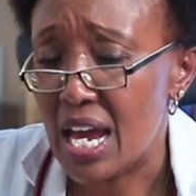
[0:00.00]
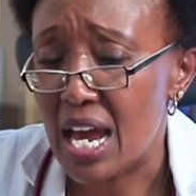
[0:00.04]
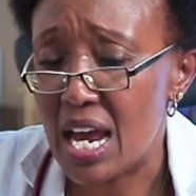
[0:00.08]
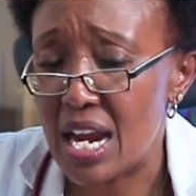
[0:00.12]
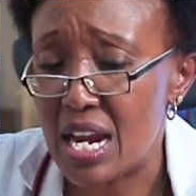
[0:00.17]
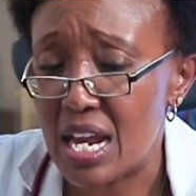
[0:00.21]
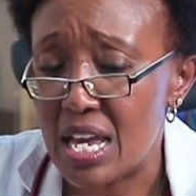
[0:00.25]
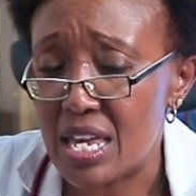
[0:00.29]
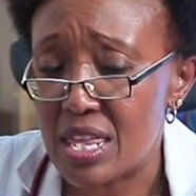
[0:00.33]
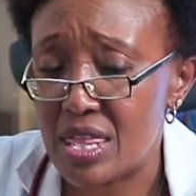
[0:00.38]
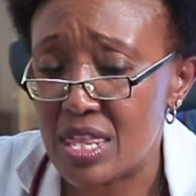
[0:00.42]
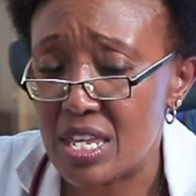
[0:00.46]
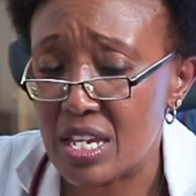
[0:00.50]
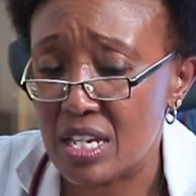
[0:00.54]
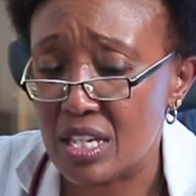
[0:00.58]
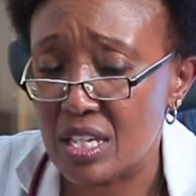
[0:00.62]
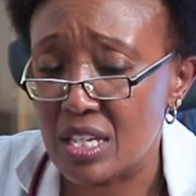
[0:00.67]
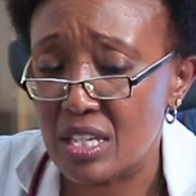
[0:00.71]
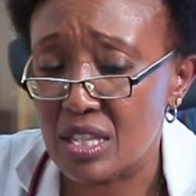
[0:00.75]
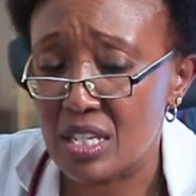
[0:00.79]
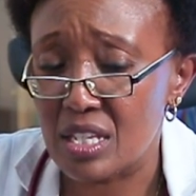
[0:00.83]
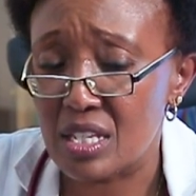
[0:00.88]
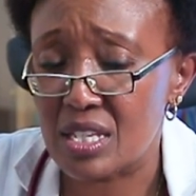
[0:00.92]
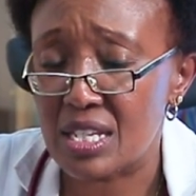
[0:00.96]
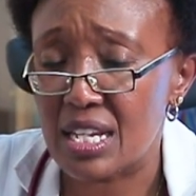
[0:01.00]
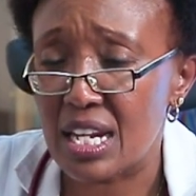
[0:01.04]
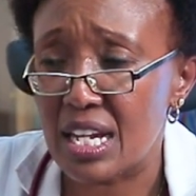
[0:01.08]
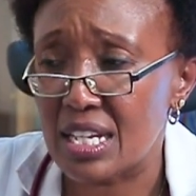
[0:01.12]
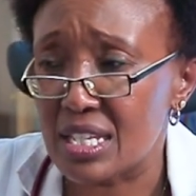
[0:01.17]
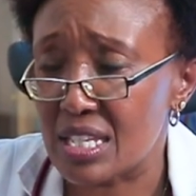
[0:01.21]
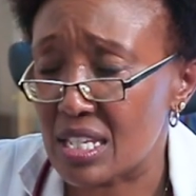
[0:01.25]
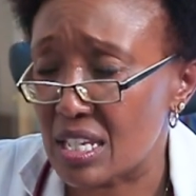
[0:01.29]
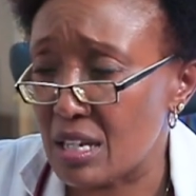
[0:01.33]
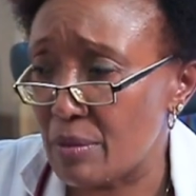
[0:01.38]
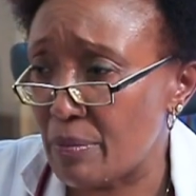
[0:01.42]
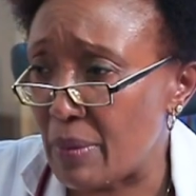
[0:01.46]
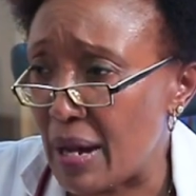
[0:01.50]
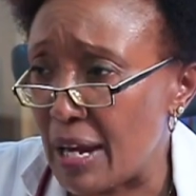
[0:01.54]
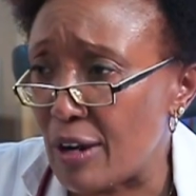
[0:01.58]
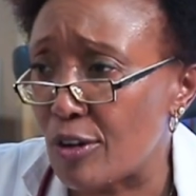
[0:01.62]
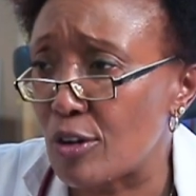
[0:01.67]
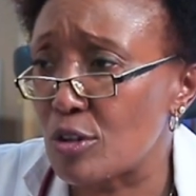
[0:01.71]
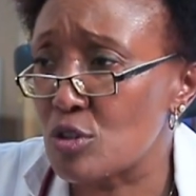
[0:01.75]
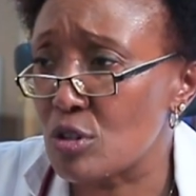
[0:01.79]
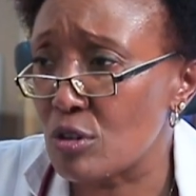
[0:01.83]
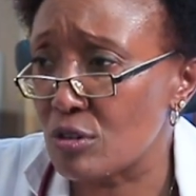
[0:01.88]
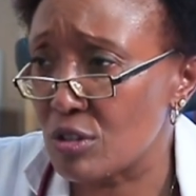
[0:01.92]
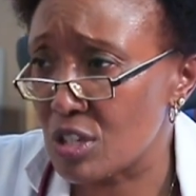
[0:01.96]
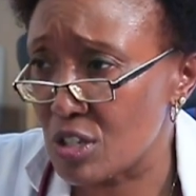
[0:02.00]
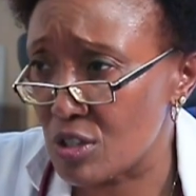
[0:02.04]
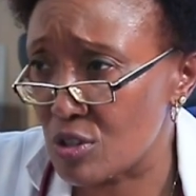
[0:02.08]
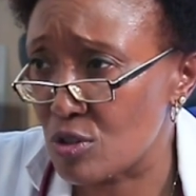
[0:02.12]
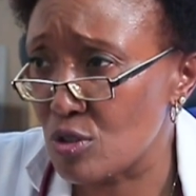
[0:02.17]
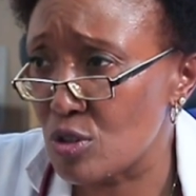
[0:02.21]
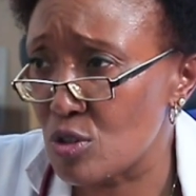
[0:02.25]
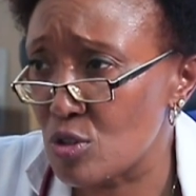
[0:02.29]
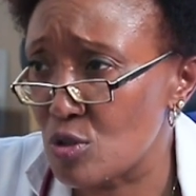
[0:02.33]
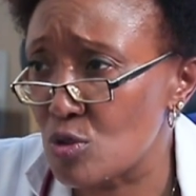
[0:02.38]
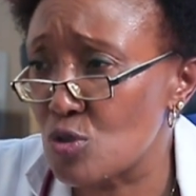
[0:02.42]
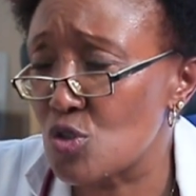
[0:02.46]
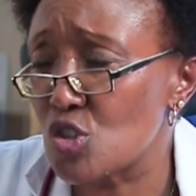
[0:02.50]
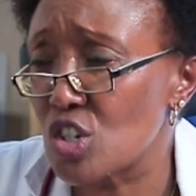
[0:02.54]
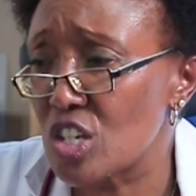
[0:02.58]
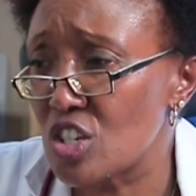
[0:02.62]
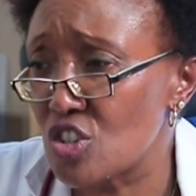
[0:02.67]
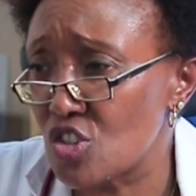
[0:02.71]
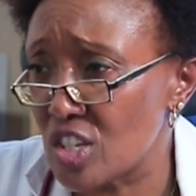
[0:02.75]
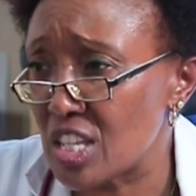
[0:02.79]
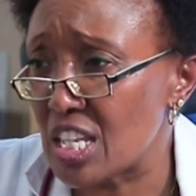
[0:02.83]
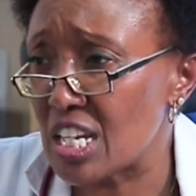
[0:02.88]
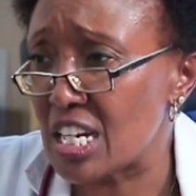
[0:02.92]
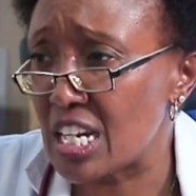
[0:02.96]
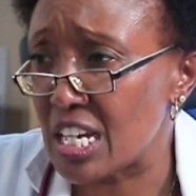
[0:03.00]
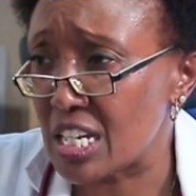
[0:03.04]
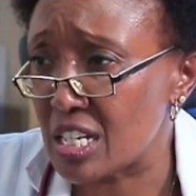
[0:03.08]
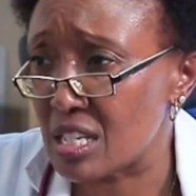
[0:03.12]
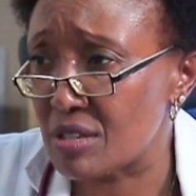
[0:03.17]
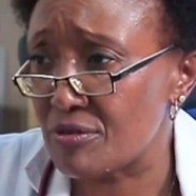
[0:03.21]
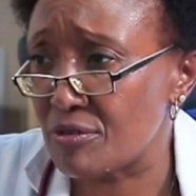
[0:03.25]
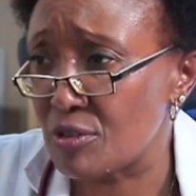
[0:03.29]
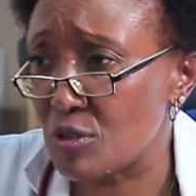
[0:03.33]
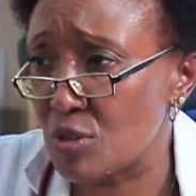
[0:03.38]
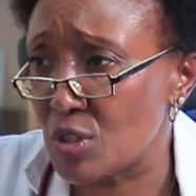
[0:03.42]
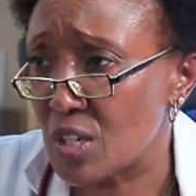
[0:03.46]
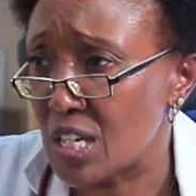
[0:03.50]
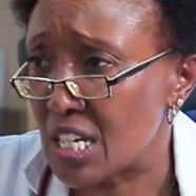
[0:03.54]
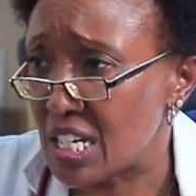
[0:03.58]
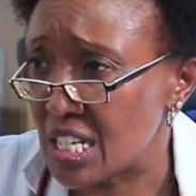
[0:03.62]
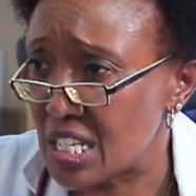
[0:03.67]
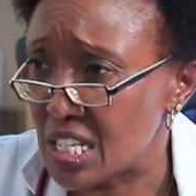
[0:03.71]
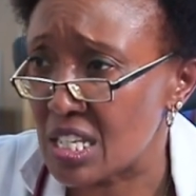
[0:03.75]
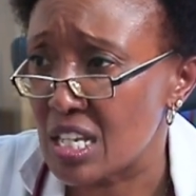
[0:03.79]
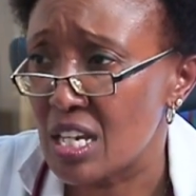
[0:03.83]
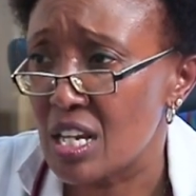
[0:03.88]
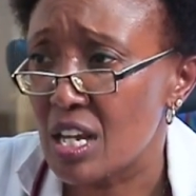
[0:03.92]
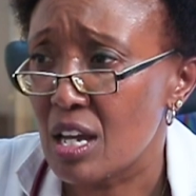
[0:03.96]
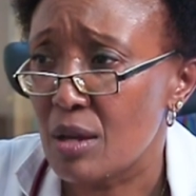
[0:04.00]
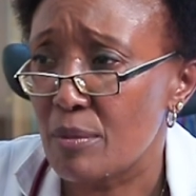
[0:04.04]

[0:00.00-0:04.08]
And I think in this landscape, a lot is going to change in the next few years